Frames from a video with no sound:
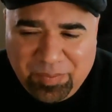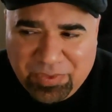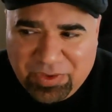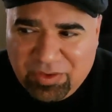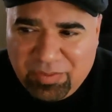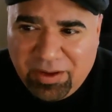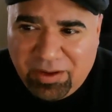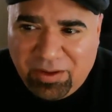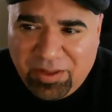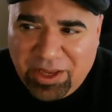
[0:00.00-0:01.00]

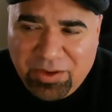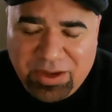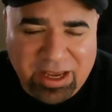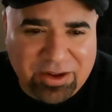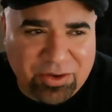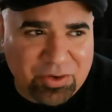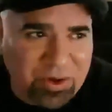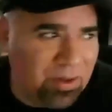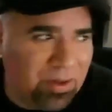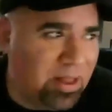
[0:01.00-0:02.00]
spill that you can't
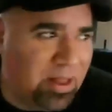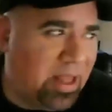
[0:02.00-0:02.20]
control.